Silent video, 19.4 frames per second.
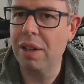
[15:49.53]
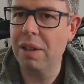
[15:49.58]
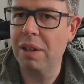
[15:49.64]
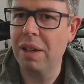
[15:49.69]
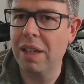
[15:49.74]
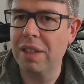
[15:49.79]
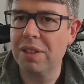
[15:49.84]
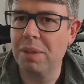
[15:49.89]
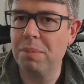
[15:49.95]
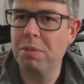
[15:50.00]

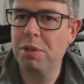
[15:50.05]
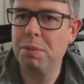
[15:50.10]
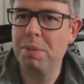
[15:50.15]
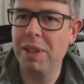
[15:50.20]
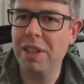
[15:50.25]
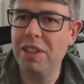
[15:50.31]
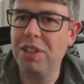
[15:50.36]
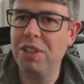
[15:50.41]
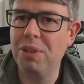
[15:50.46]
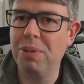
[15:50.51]
as I'm
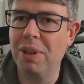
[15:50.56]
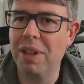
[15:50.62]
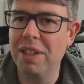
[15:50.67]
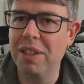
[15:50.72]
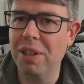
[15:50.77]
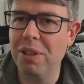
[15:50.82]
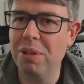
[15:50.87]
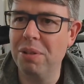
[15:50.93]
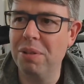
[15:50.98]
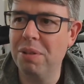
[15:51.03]
speaking to you, I
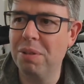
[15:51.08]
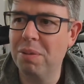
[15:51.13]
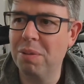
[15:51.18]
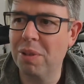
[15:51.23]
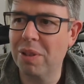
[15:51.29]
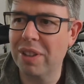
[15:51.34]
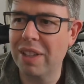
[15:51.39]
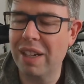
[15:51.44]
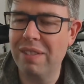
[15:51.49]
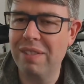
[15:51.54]
know
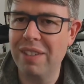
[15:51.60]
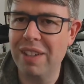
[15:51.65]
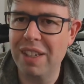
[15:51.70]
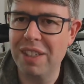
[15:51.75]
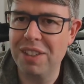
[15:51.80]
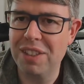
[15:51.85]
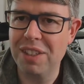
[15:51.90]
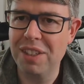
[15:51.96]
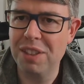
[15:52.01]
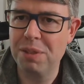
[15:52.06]
what that
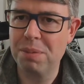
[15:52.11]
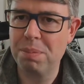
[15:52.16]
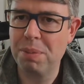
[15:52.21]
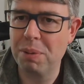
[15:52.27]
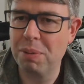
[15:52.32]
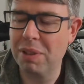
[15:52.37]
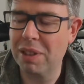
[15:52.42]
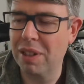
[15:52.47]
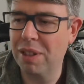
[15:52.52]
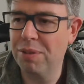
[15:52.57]
relation is, but
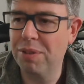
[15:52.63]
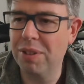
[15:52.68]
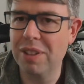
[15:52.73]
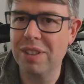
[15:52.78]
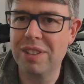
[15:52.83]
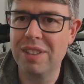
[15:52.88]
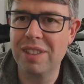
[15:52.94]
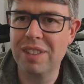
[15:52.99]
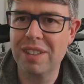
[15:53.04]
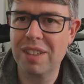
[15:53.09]
when I
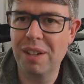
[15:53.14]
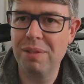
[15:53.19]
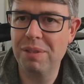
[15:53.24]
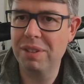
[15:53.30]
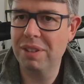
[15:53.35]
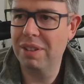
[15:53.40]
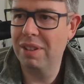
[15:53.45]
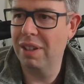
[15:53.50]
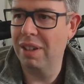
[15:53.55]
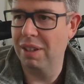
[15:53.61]
first
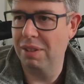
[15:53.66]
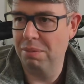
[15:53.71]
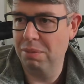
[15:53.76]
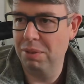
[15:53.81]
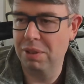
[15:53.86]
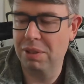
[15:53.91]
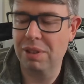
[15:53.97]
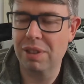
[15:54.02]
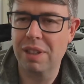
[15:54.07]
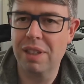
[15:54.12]

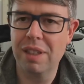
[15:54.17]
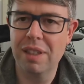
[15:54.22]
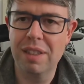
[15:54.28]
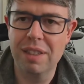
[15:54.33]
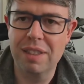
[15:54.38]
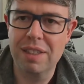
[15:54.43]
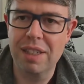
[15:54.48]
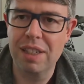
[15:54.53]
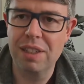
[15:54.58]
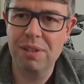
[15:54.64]
was looking at
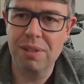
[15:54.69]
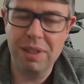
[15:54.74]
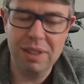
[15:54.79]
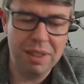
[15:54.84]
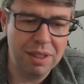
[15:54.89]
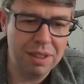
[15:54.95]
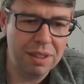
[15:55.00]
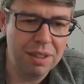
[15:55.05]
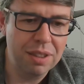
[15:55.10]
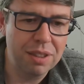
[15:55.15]
this data, I
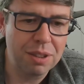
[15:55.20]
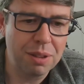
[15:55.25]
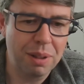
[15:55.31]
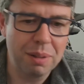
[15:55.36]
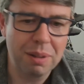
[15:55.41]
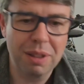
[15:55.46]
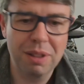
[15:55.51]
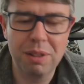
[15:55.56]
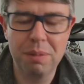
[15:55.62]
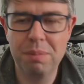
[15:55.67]
didn't. So
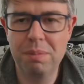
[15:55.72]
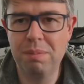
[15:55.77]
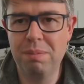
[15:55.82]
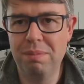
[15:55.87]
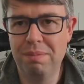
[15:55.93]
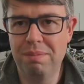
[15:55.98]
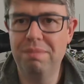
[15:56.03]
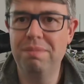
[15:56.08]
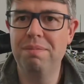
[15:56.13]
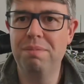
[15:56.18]
I'm going to
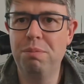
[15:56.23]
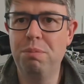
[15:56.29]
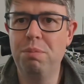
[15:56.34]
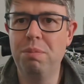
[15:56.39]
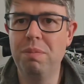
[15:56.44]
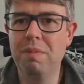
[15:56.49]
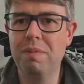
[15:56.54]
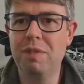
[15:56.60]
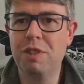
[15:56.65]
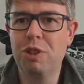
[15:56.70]

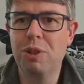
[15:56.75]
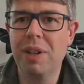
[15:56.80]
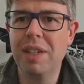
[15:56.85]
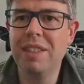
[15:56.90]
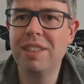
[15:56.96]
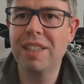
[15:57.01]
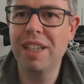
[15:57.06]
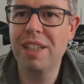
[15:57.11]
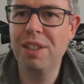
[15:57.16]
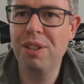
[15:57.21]
try
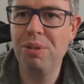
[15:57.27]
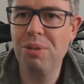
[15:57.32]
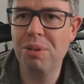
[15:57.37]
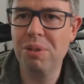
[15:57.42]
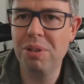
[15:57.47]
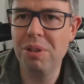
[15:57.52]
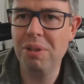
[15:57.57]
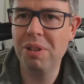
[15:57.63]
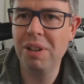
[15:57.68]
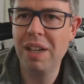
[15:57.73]
and take you
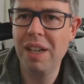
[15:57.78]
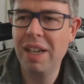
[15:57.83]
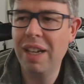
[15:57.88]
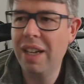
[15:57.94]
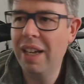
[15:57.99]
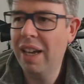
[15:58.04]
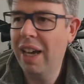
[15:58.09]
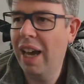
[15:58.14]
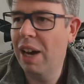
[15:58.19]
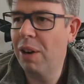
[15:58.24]
through
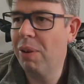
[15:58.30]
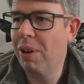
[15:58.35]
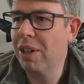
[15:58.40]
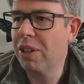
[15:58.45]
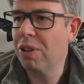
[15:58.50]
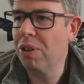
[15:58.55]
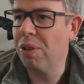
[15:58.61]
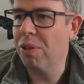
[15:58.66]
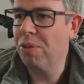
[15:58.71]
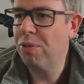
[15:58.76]
how I
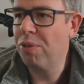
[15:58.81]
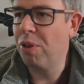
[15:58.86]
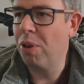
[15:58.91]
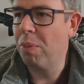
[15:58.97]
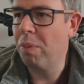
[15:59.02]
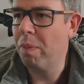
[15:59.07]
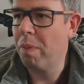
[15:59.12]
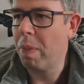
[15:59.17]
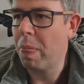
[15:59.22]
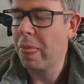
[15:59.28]
got
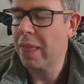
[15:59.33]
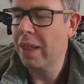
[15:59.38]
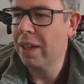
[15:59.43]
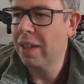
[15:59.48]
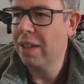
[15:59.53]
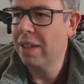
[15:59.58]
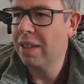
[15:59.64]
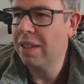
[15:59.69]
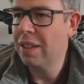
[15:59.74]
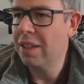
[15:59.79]
from
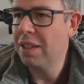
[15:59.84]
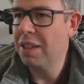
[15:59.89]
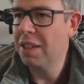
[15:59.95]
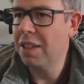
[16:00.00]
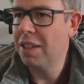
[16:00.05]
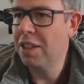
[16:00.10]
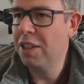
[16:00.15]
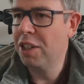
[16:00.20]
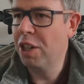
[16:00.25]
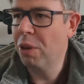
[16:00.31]

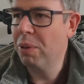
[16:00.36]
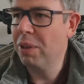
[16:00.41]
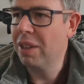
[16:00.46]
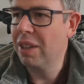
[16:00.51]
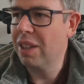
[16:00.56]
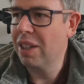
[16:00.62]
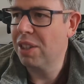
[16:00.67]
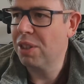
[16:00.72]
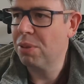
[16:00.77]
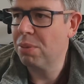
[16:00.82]
knowing
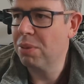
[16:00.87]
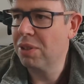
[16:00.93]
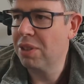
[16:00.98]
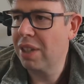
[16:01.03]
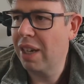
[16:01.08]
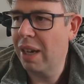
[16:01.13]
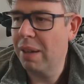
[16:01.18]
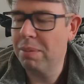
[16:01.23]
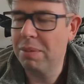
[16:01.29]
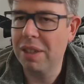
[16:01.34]
this was
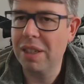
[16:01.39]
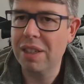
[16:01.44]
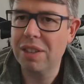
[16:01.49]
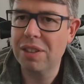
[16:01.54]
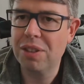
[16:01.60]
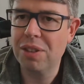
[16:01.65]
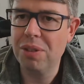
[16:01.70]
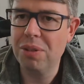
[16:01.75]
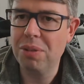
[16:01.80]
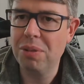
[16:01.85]
happening
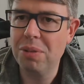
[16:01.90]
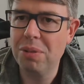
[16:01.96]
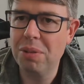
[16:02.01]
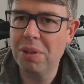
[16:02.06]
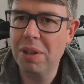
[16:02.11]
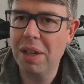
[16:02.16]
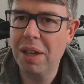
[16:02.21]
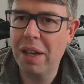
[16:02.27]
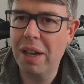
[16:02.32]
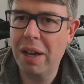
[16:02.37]
to,
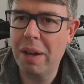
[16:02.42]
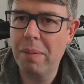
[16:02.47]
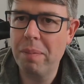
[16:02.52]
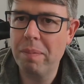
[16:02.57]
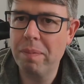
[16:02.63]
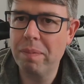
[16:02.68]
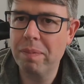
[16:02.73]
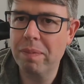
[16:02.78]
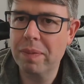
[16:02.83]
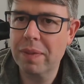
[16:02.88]

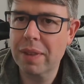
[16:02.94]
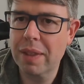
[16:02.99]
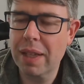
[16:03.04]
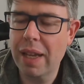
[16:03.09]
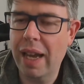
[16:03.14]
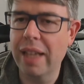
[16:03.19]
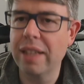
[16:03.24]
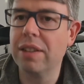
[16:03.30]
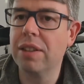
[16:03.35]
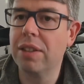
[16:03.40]
and
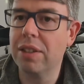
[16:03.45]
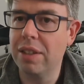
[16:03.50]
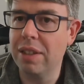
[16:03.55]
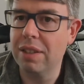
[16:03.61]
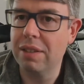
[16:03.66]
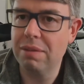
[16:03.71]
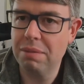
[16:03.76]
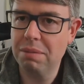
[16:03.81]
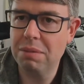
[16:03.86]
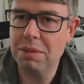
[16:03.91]
that
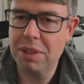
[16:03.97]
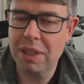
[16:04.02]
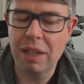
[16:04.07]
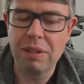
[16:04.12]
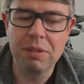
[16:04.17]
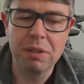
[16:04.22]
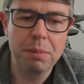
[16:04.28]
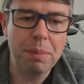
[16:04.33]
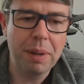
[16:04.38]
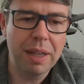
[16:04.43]
it
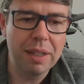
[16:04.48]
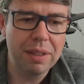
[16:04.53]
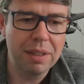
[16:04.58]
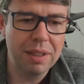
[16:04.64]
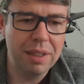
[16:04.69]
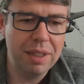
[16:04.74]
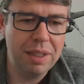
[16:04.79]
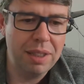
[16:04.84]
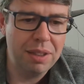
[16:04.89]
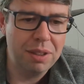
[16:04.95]
sounded bad, and
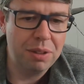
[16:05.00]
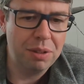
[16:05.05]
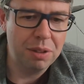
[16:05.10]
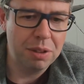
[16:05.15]
I needed to